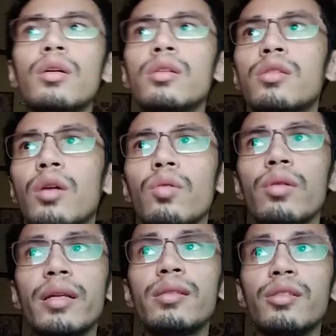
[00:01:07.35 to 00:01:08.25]
So
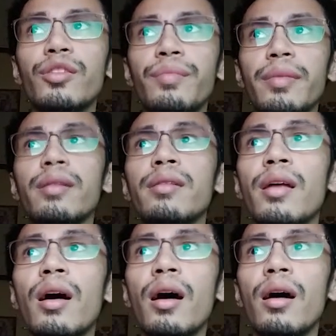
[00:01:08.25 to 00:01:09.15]
let's determine
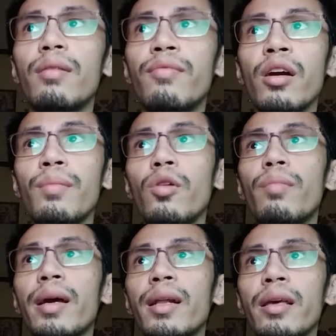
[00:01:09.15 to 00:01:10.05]
the variable
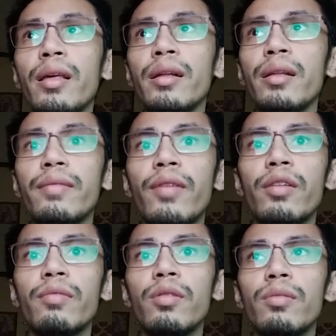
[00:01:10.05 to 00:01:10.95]
by clicking the
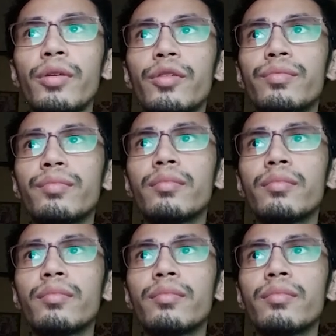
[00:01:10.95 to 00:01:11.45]
variable view.